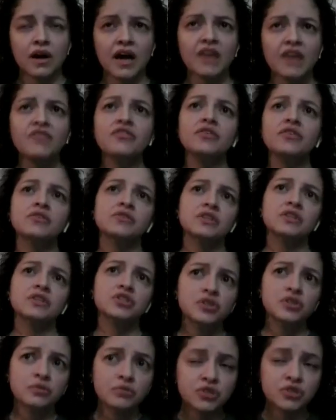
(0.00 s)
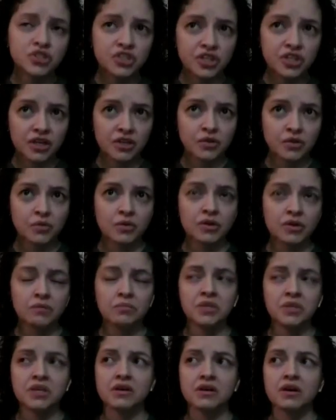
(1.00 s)
I felt that she was
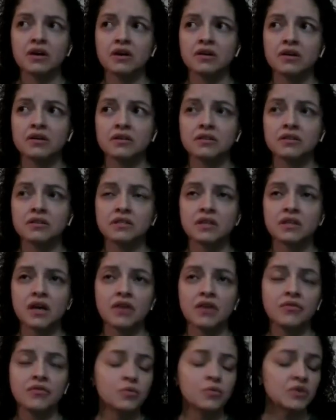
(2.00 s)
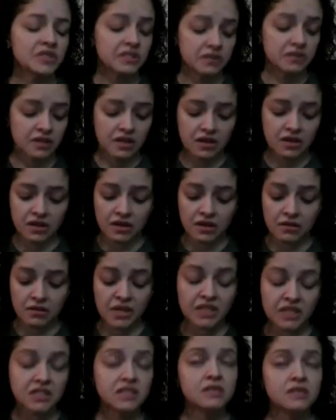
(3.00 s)
genuine because everyone was
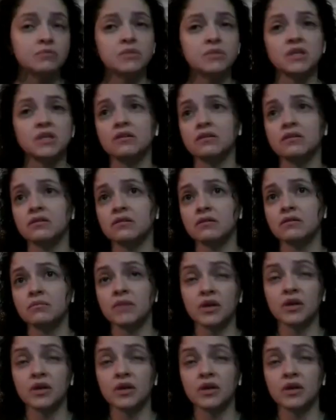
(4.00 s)
my team leader,